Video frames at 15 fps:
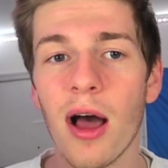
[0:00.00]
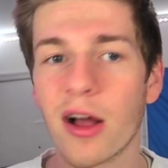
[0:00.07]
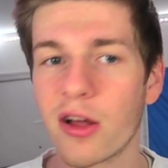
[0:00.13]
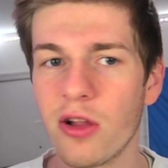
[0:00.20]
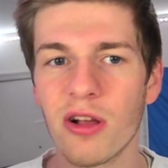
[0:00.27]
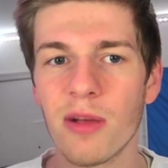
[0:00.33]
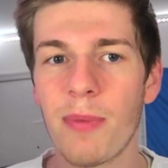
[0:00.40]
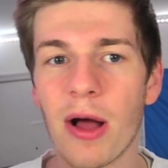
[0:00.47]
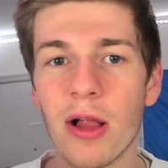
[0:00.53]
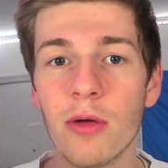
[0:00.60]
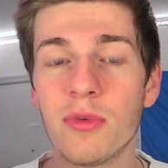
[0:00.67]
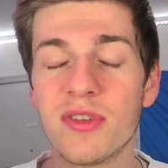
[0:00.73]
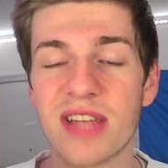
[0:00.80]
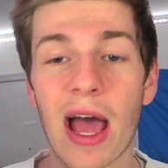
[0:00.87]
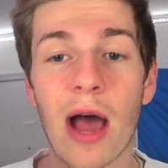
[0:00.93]
Clint Capela
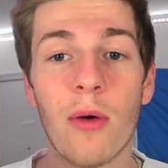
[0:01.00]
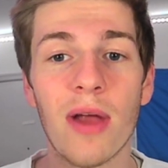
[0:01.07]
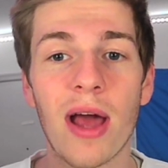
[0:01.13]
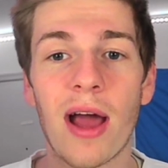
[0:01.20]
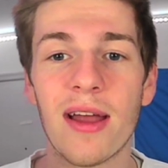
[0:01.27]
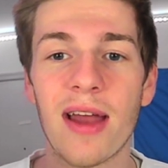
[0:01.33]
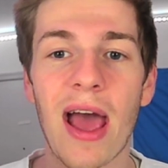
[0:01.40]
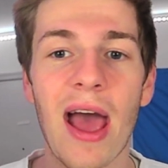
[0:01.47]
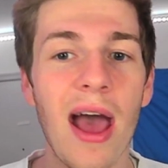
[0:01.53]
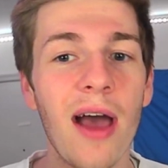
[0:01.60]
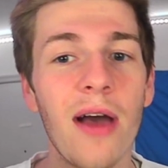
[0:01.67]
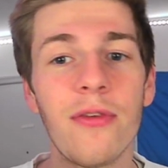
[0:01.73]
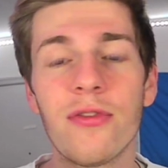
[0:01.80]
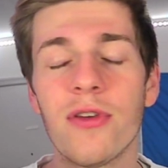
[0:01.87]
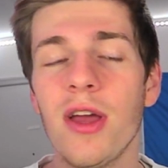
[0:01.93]
was out at
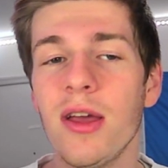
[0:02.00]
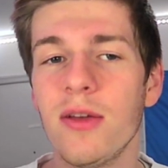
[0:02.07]
half